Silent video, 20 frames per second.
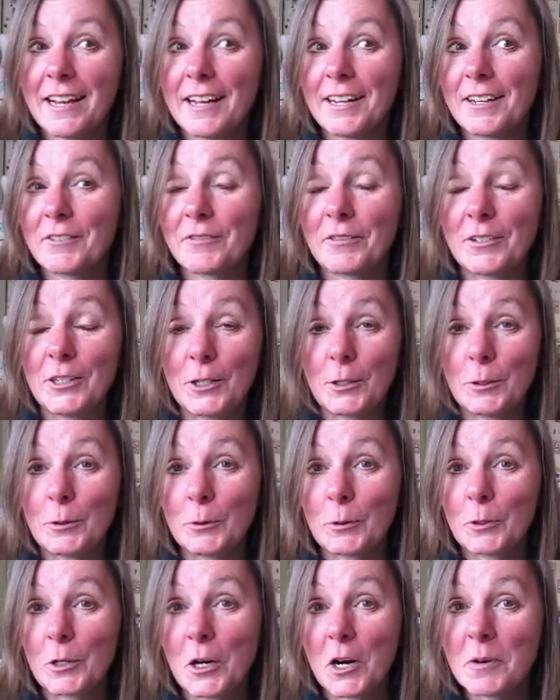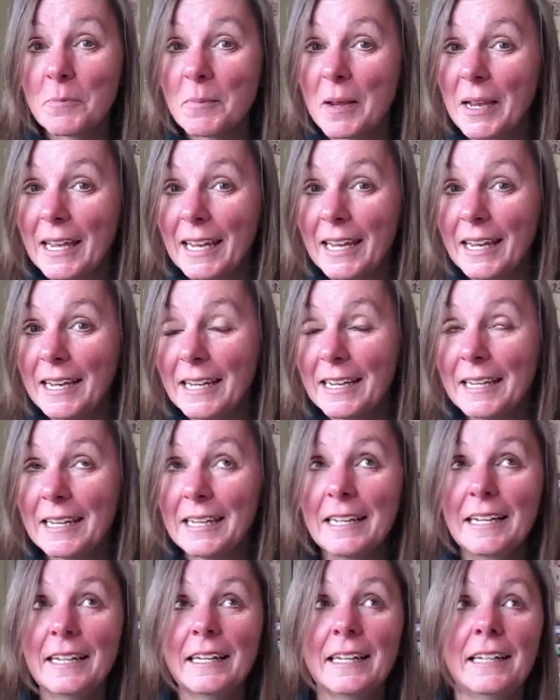I do card
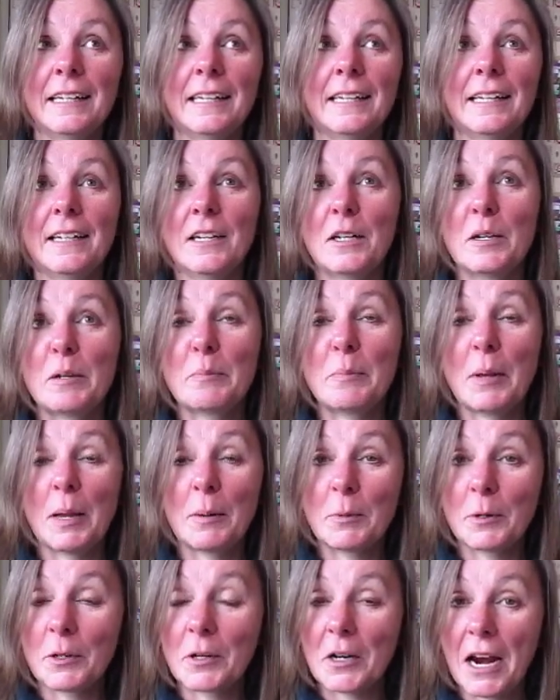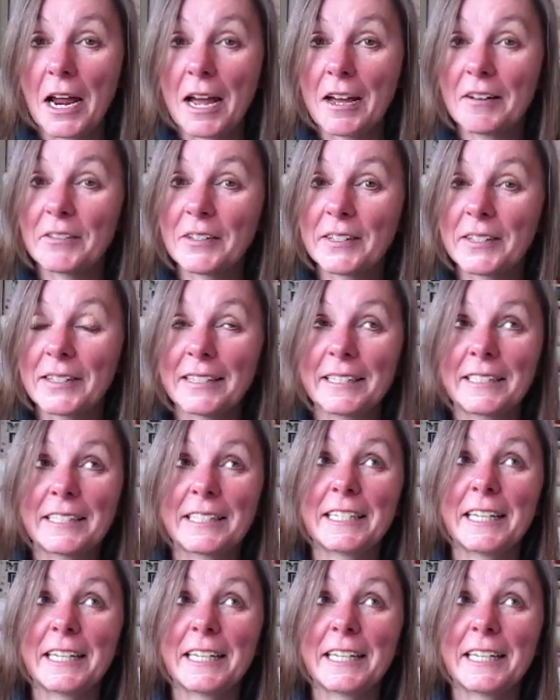making, uh, paper crafts.